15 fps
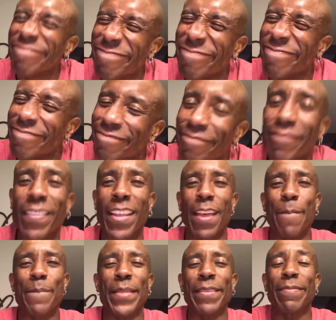mm.
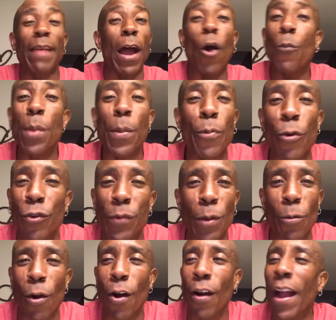I hope he proves
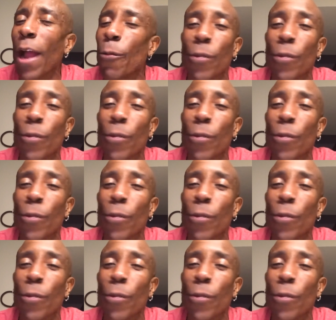me wrong.